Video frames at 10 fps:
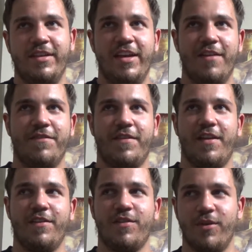gift
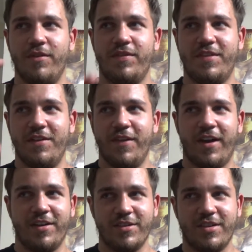and sort of see if I
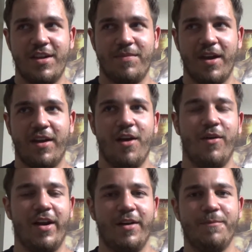can just keep that
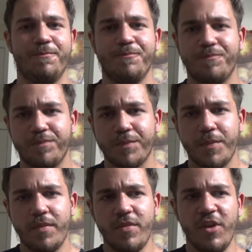going
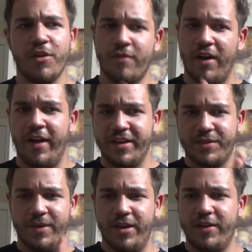throughout
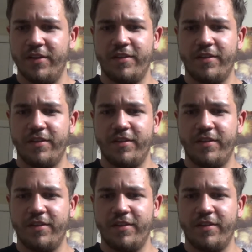next week.